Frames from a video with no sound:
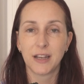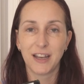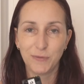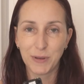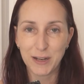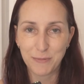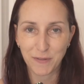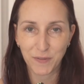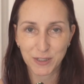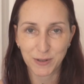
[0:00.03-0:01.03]
I've been a mum
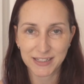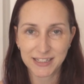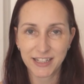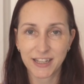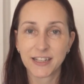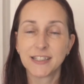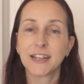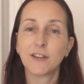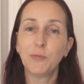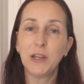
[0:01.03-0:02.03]
for 20 years.
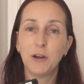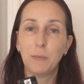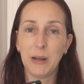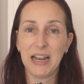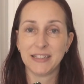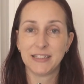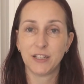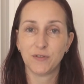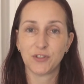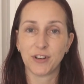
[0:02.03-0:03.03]
I've been on plenty
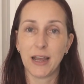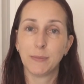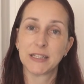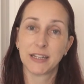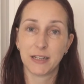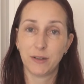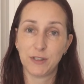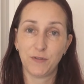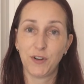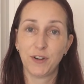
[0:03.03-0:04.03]
of trips,
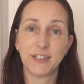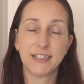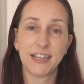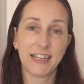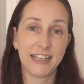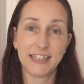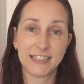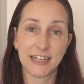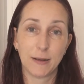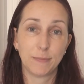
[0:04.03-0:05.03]
including Florida,
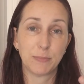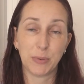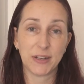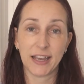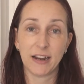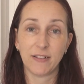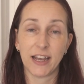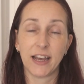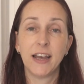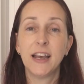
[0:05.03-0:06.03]
Egypt,
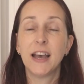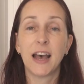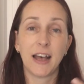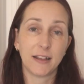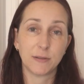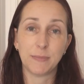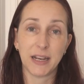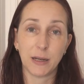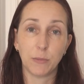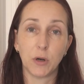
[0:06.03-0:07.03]
Bulgaria, and
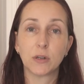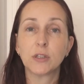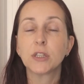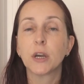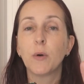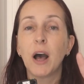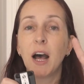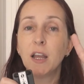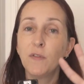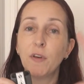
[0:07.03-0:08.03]
many more. So
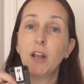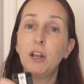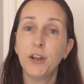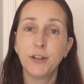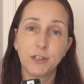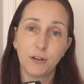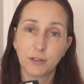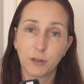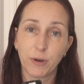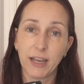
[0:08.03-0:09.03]
I've learned along
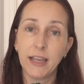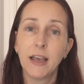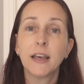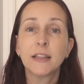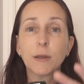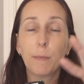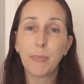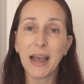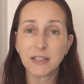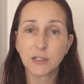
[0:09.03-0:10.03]
the way the
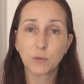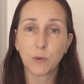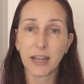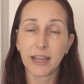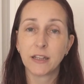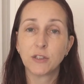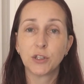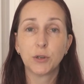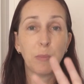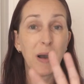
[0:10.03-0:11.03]
best way
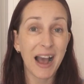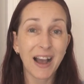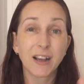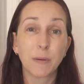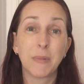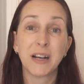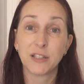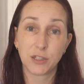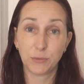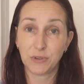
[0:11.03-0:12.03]
to pack my
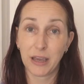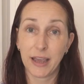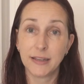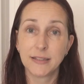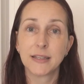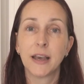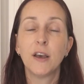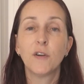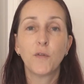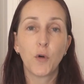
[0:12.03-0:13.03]
suitcase
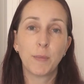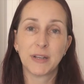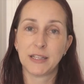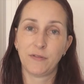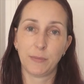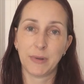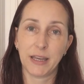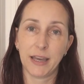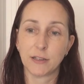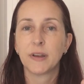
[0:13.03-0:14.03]
for myself and my
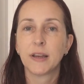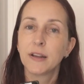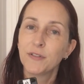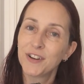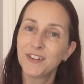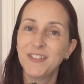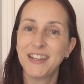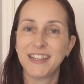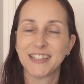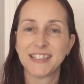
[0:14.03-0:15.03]
kids. And I've got a
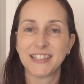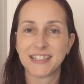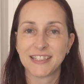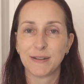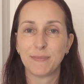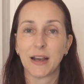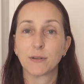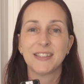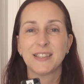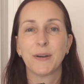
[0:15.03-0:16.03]
really good system now.
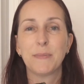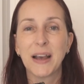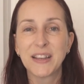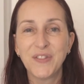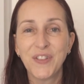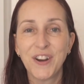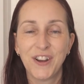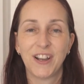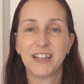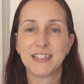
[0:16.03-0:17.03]
So I'm packing for a
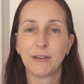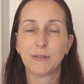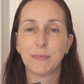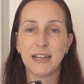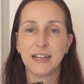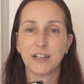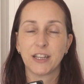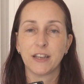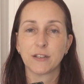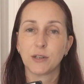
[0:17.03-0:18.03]
holiday with my little
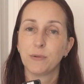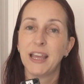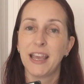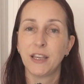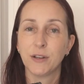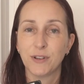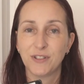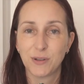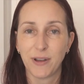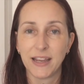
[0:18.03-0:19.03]
girls who are 8-year-old
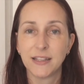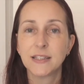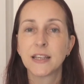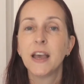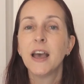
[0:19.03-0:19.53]
twins.